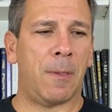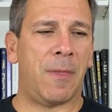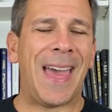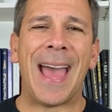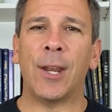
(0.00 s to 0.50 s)

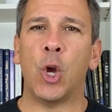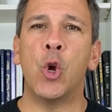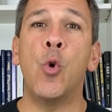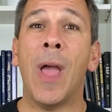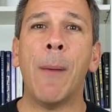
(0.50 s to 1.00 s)
that
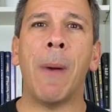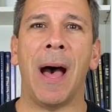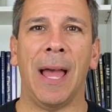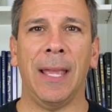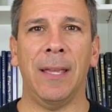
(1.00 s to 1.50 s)
who am
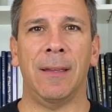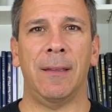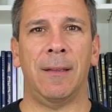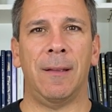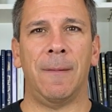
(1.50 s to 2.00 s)
I
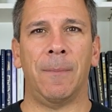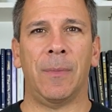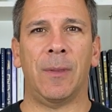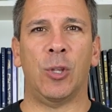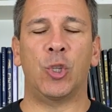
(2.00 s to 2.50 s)

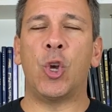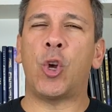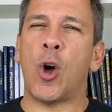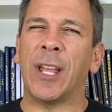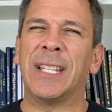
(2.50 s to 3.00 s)

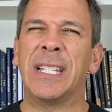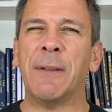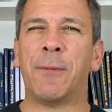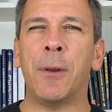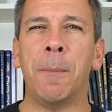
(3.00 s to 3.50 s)
took on a
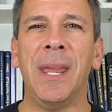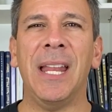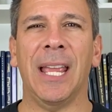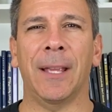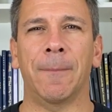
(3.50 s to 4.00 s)
different
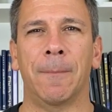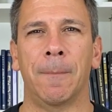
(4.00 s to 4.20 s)
meaning.